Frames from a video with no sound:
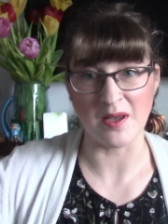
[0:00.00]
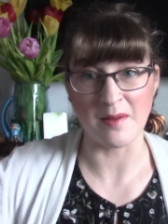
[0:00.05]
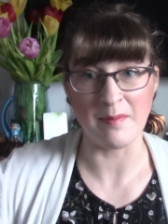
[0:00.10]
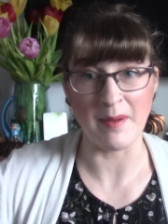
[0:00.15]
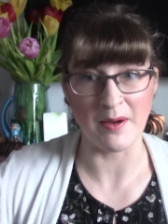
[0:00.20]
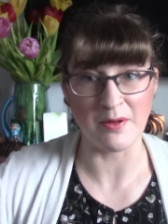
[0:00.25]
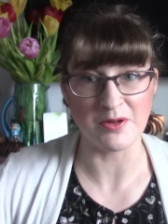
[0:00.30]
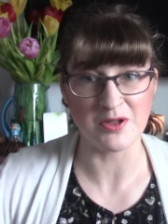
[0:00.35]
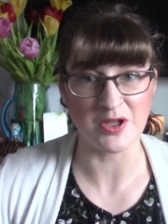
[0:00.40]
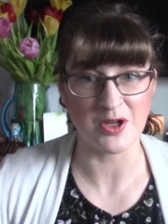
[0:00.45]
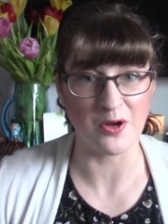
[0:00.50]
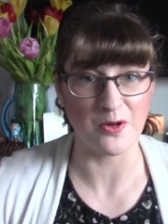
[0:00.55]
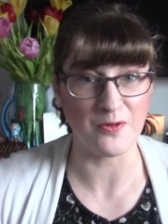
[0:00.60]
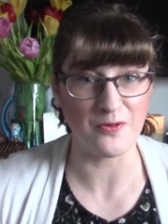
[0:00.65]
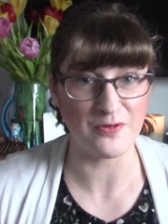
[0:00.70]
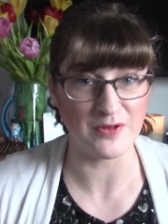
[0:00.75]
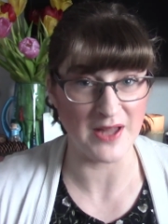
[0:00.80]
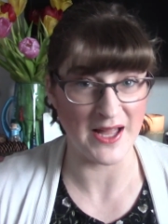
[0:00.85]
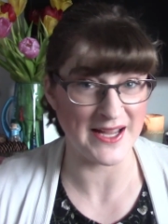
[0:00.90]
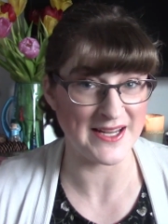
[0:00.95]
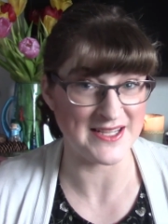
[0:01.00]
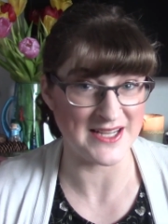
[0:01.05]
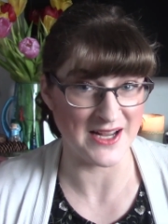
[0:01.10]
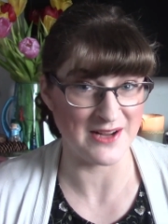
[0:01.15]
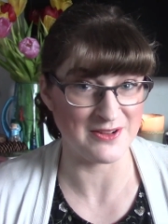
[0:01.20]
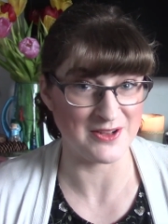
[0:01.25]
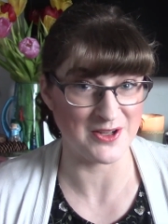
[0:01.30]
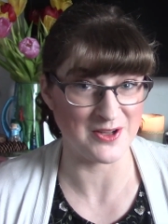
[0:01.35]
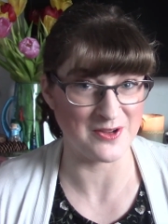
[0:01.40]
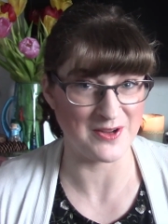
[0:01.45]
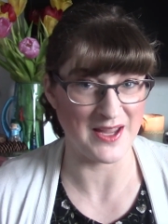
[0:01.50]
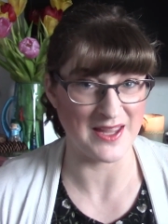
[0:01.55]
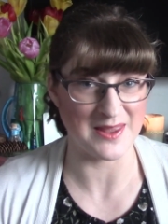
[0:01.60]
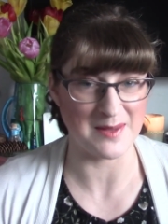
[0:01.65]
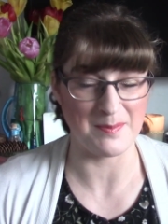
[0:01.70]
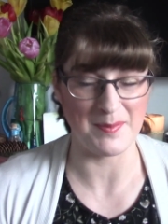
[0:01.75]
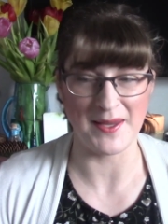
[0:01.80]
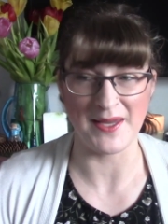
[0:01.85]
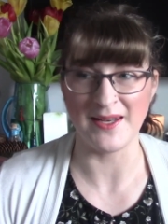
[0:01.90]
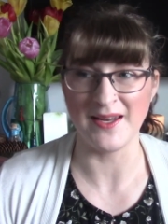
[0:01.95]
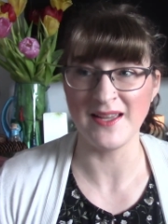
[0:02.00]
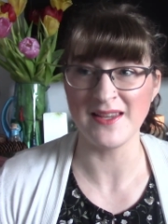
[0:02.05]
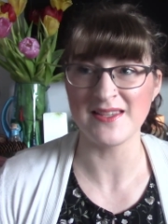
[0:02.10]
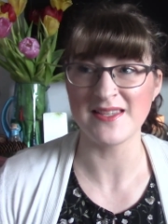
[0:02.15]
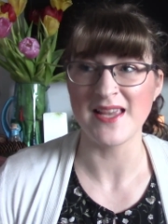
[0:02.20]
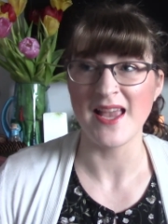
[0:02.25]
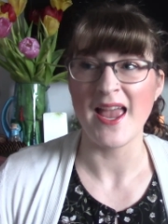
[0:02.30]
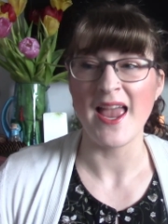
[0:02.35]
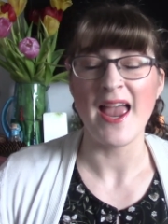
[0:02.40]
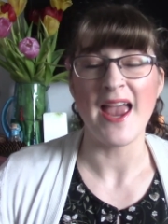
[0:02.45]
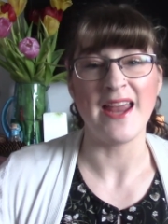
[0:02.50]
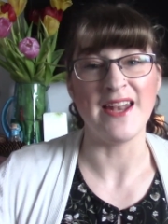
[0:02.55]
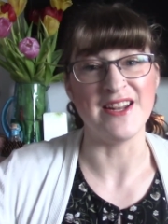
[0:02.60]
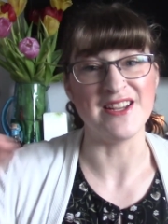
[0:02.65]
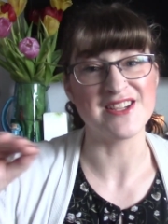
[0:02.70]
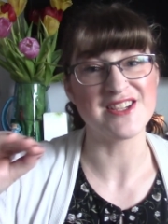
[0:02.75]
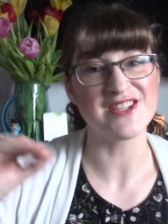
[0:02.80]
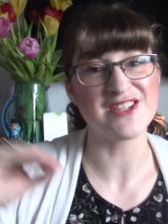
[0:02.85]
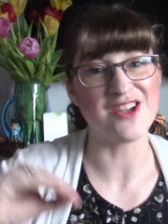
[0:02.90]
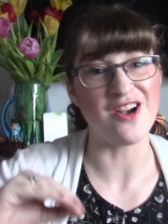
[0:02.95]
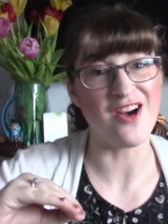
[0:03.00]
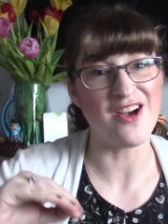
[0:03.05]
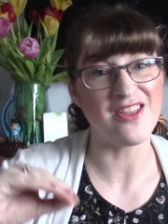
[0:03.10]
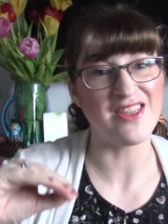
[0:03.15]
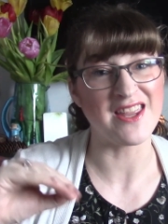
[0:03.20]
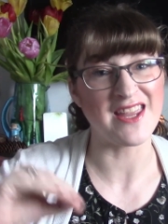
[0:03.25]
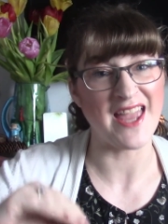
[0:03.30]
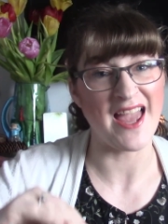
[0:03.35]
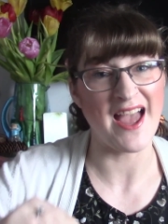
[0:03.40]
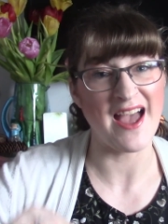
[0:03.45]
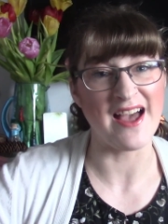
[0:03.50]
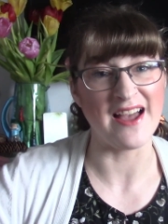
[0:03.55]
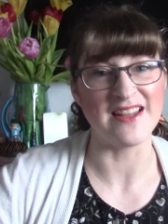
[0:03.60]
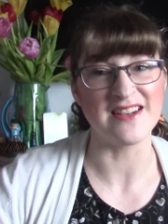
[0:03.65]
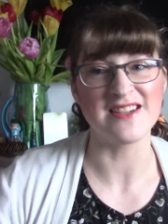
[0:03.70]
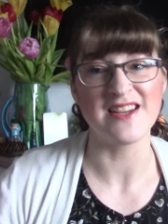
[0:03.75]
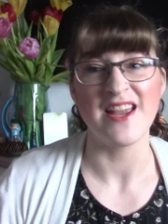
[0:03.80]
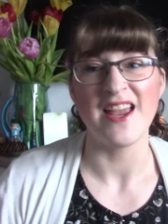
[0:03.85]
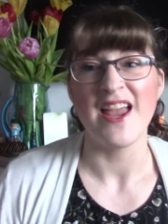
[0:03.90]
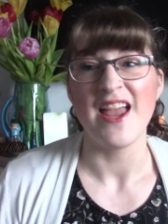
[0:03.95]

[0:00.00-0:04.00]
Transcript: about to go fly down to go get the peanuts, and it saw the cat,